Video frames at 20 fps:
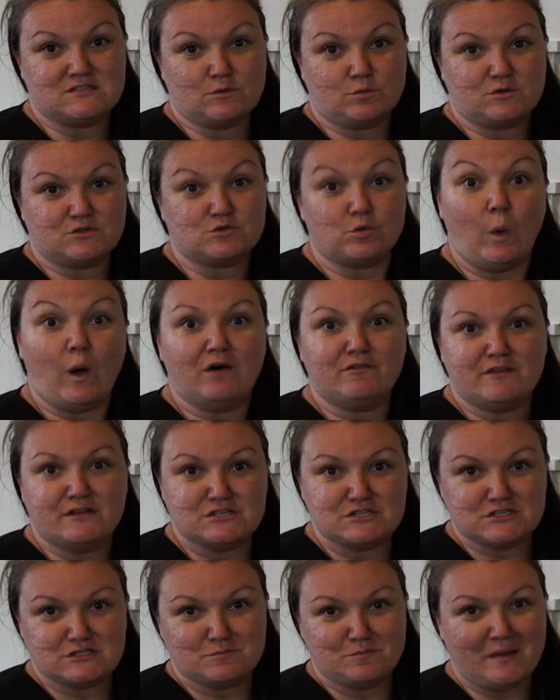that were 12
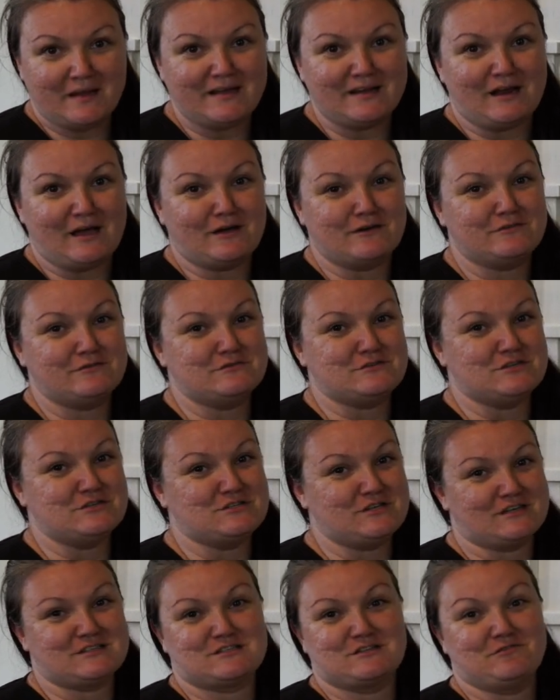inches big enough to
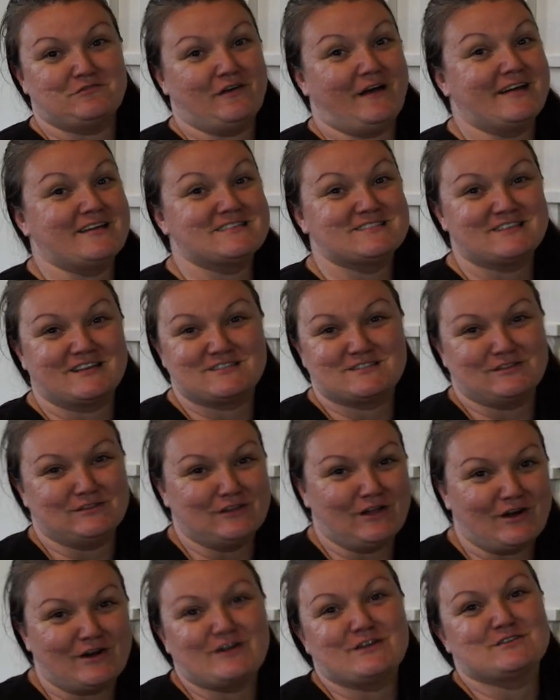justify such
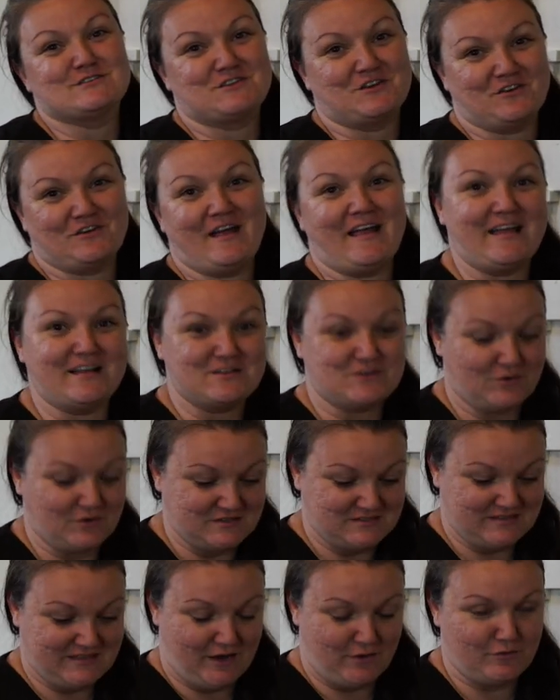large grand
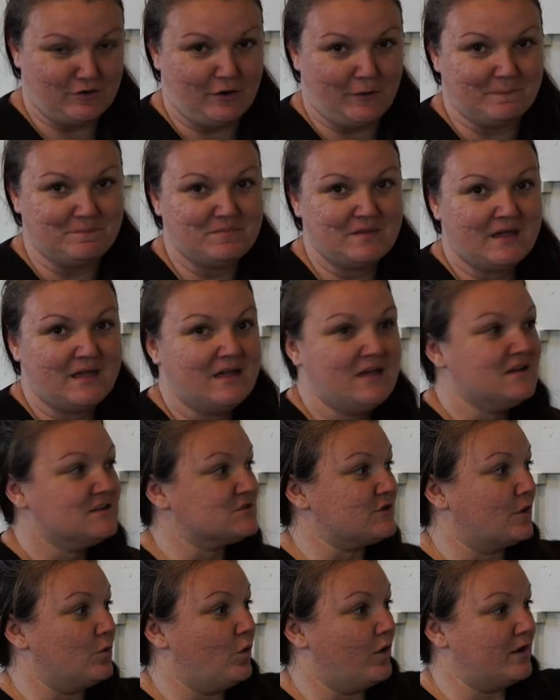doors in that room.
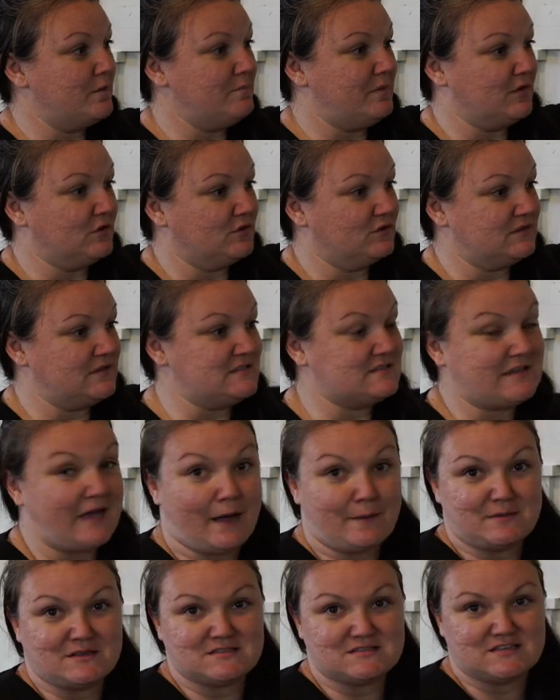So I wanna build these
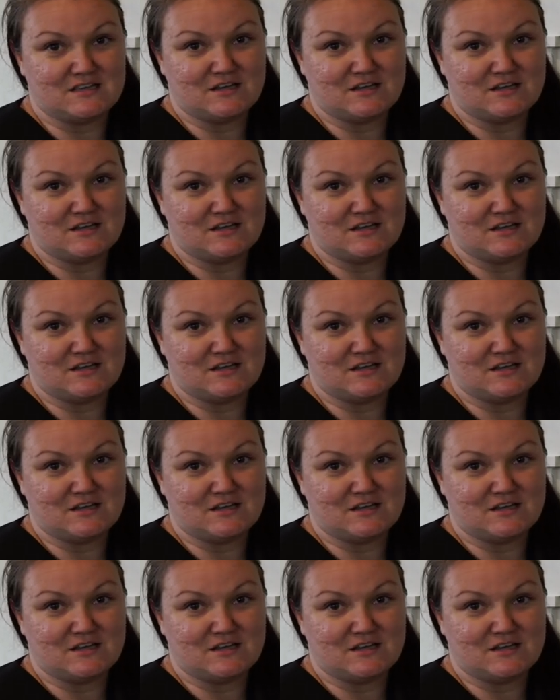cabinets